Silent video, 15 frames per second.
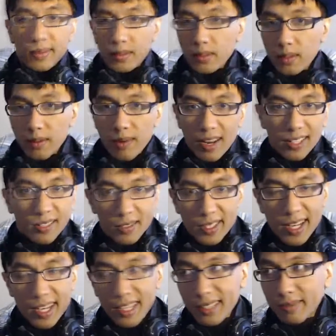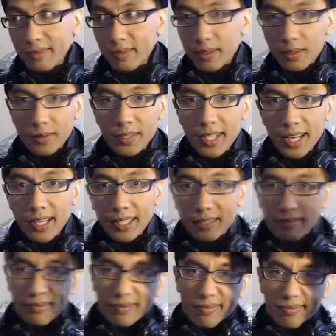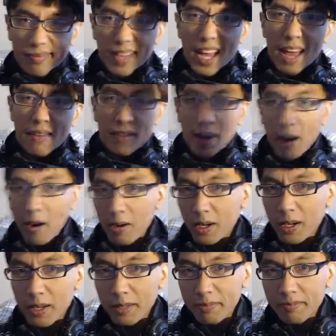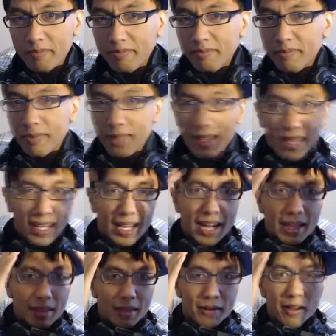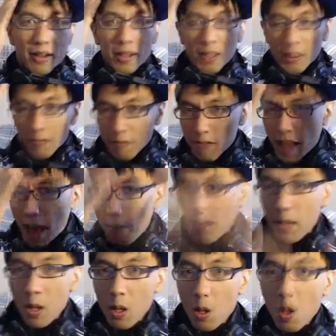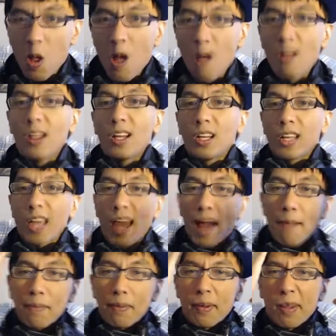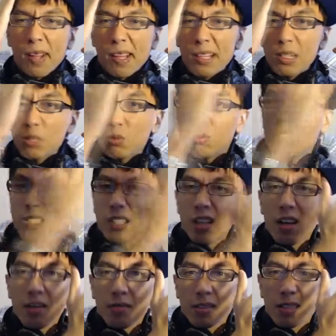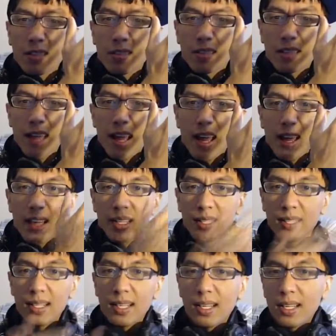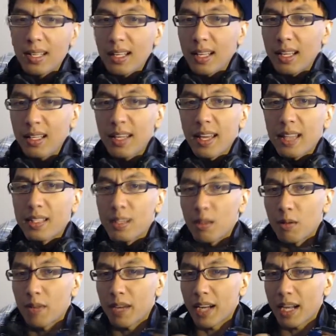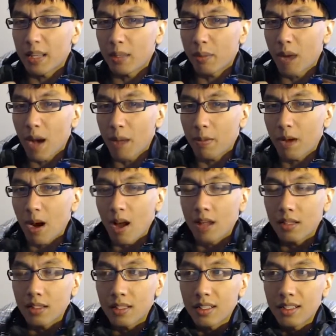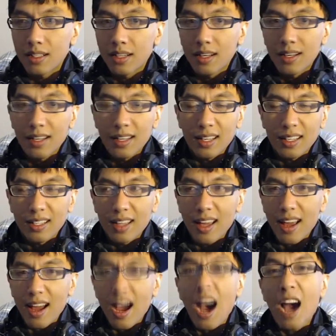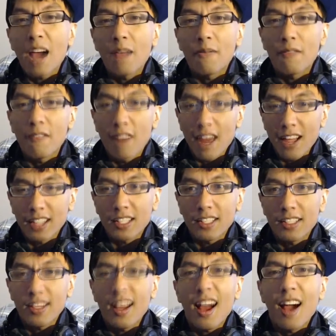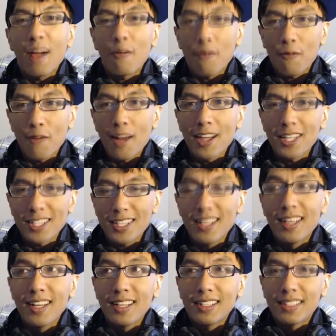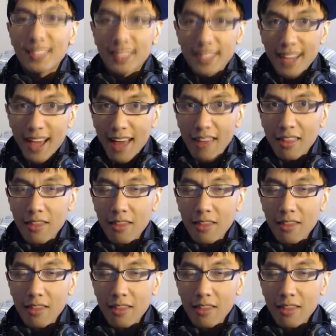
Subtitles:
Alright, so check it. I have the haircut. I got the flat bill cap twisted off to the side. You can't tell, but I got the pop collar. Yeah, I am fresh. I'm fresh to death,